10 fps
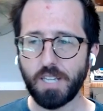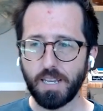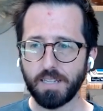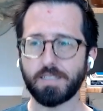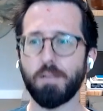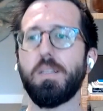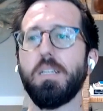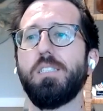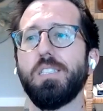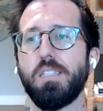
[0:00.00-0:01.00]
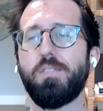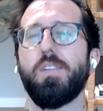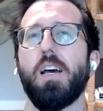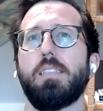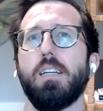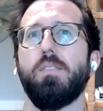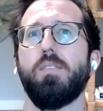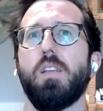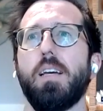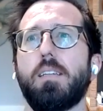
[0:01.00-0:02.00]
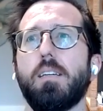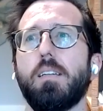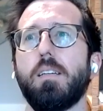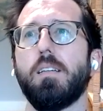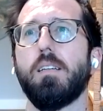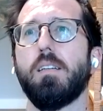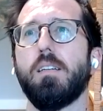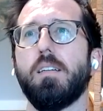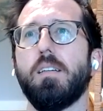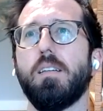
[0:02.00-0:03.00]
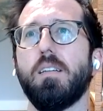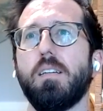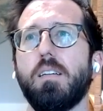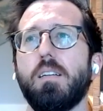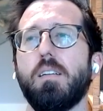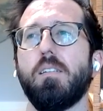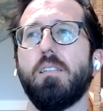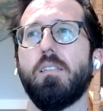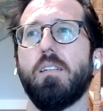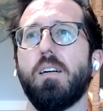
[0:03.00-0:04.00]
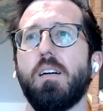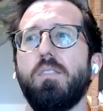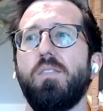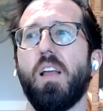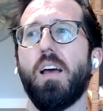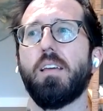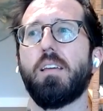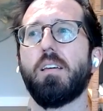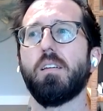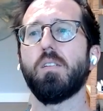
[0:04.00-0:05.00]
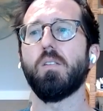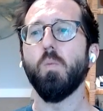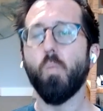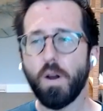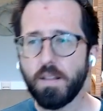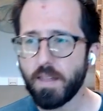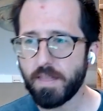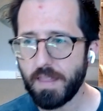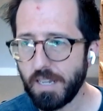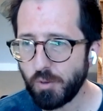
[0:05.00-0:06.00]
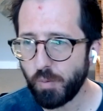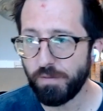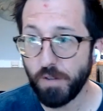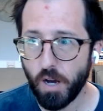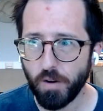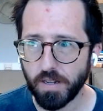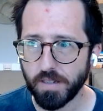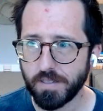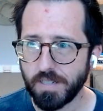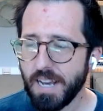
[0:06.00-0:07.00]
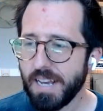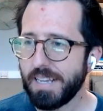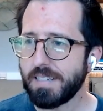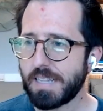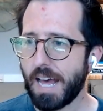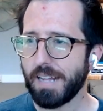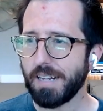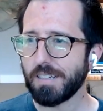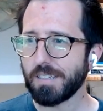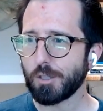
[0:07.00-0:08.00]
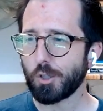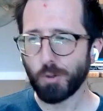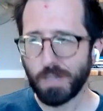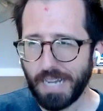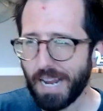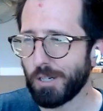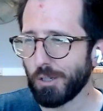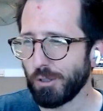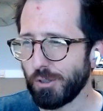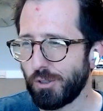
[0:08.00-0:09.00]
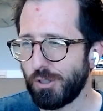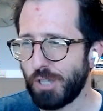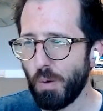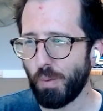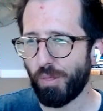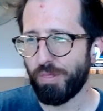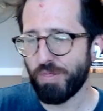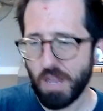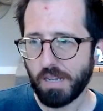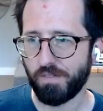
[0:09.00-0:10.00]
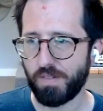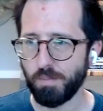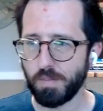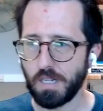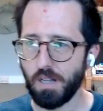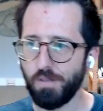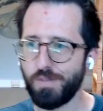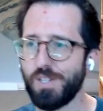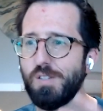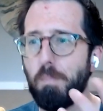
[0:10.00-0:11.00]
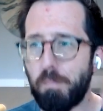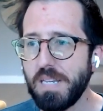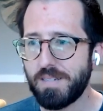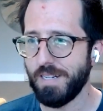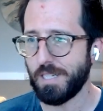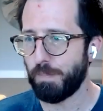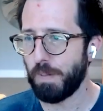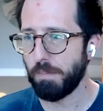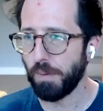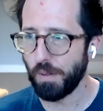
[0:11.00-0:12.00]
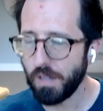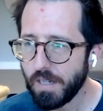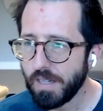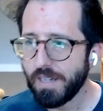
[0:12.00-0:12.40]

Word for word: You know, just saying something to the effect of like of like one of the things we've noticed is that creators don't think of themselves as business people.